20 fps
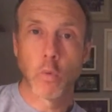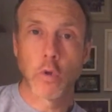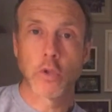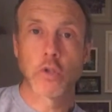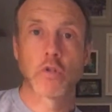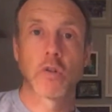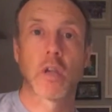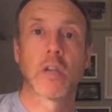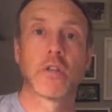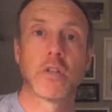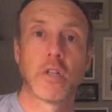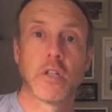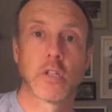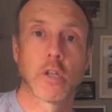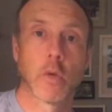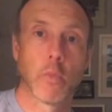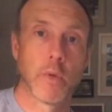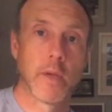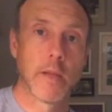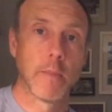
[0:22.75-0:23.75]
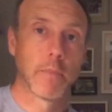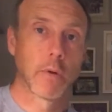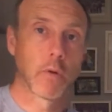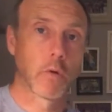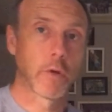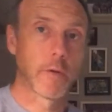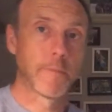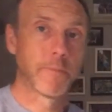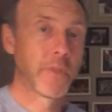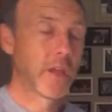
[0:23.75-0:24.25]
What strategies can we
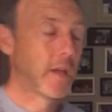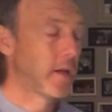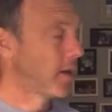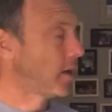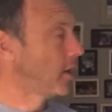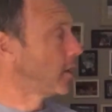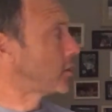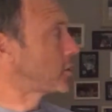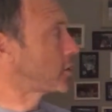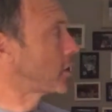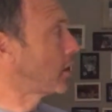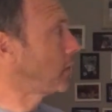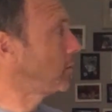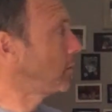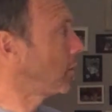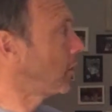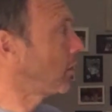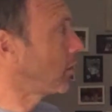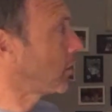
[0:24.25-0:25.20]
employ? So